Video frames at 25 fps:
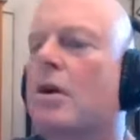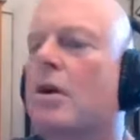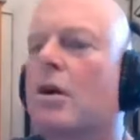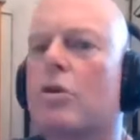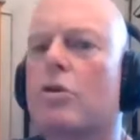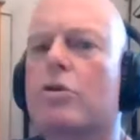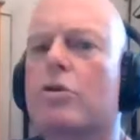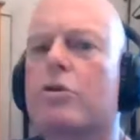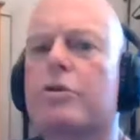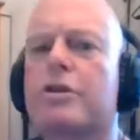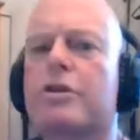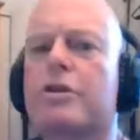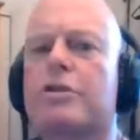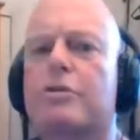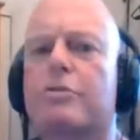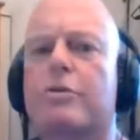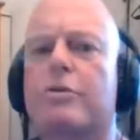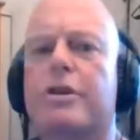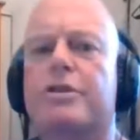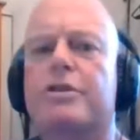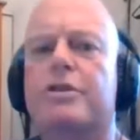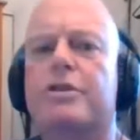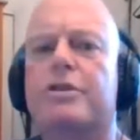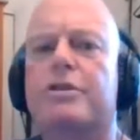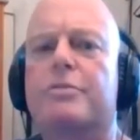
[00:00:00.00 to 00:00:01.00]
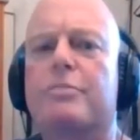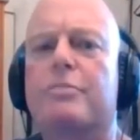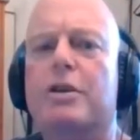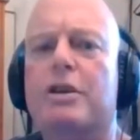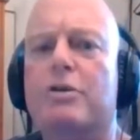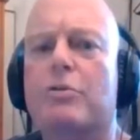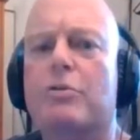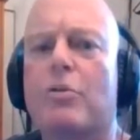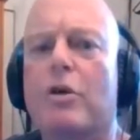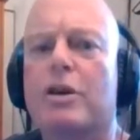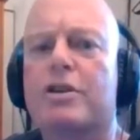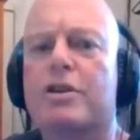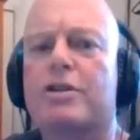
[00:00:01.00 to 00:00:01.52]
Goodness gracious me,
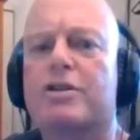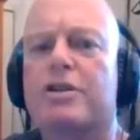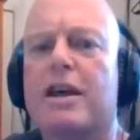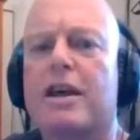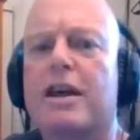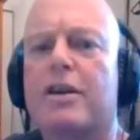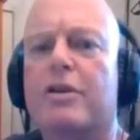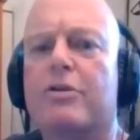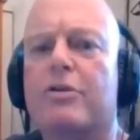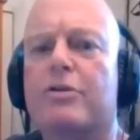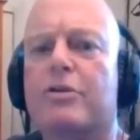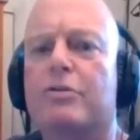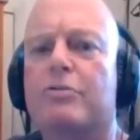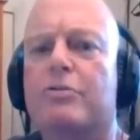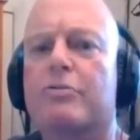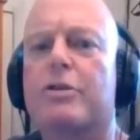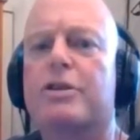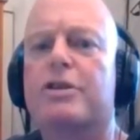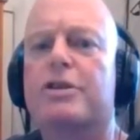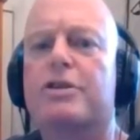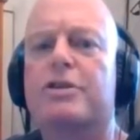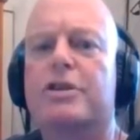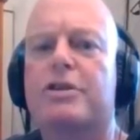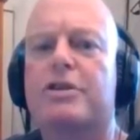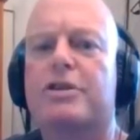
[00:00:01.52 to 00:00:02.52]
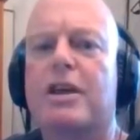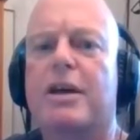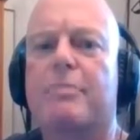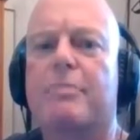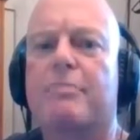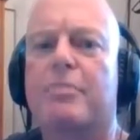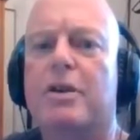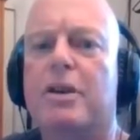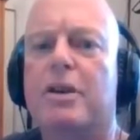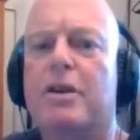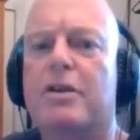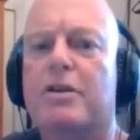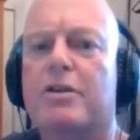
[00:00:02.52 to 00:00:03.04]
what is that on your wrist? Is that
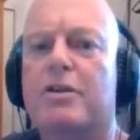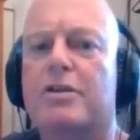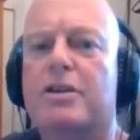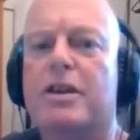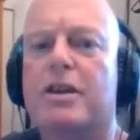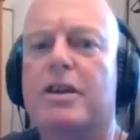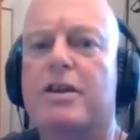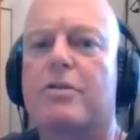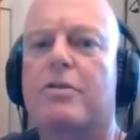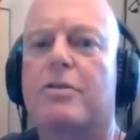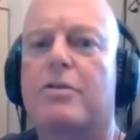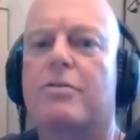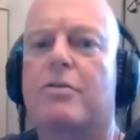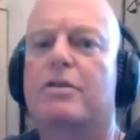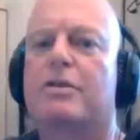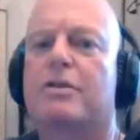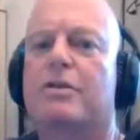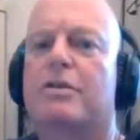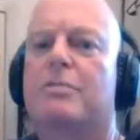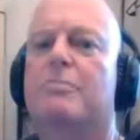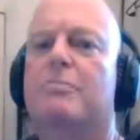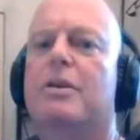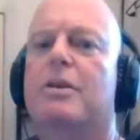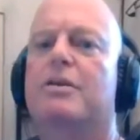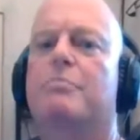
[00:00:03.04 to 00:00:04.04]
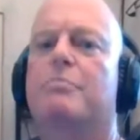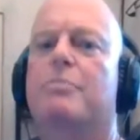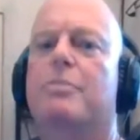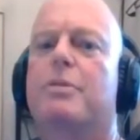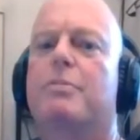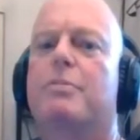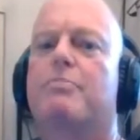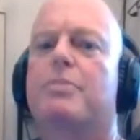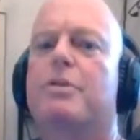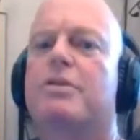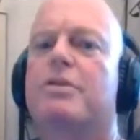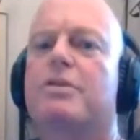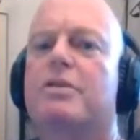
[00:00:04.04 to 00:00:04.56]
being a Seiko cross? I must be
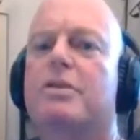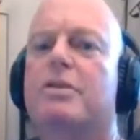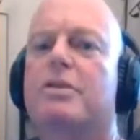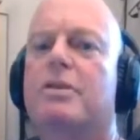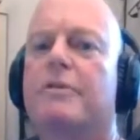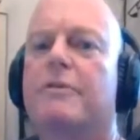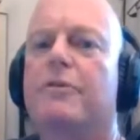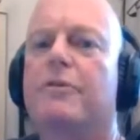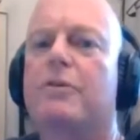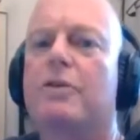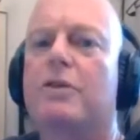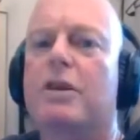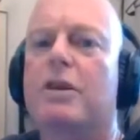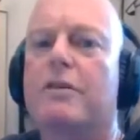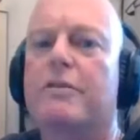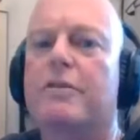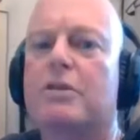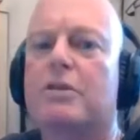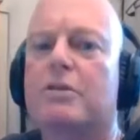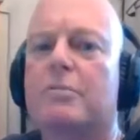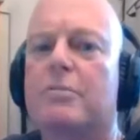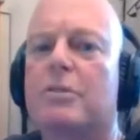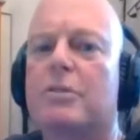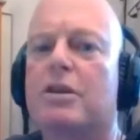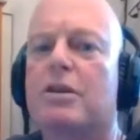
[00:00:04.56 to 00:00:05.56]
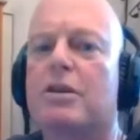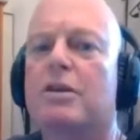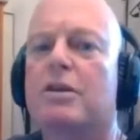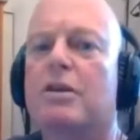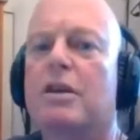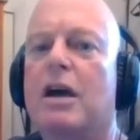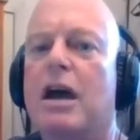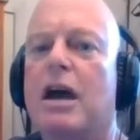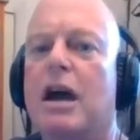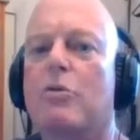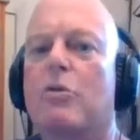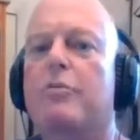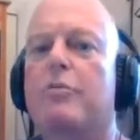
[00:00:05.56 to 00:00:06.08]
pissed. If you give it to me,
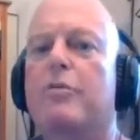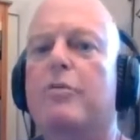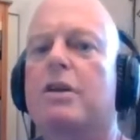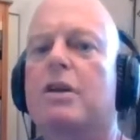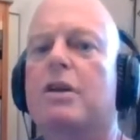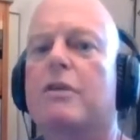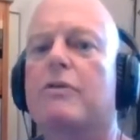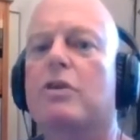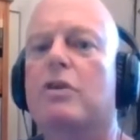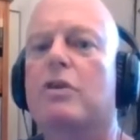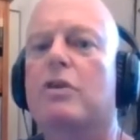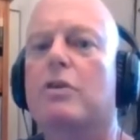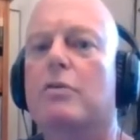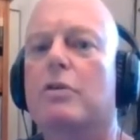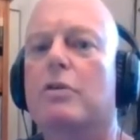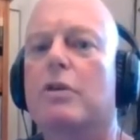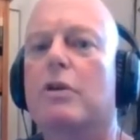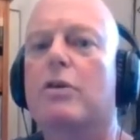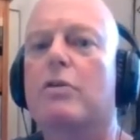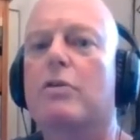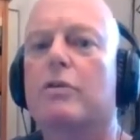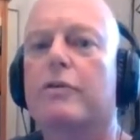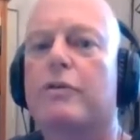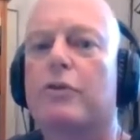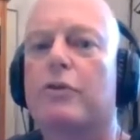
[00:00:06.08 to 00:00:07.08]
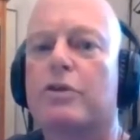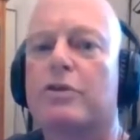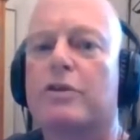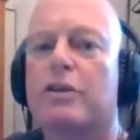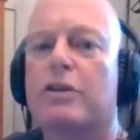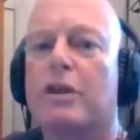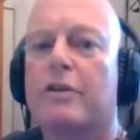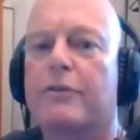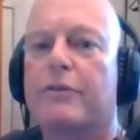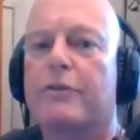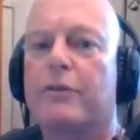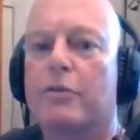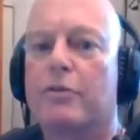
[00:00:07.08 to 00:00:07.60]
I will be giving you a loan for a
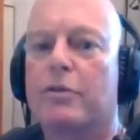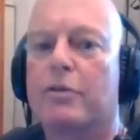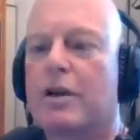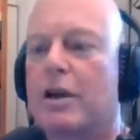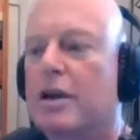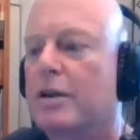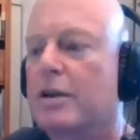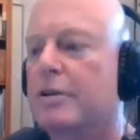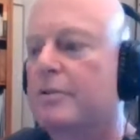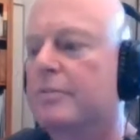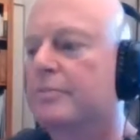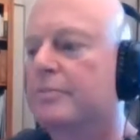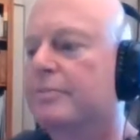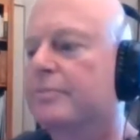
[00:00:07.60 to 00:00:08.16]
telephone card.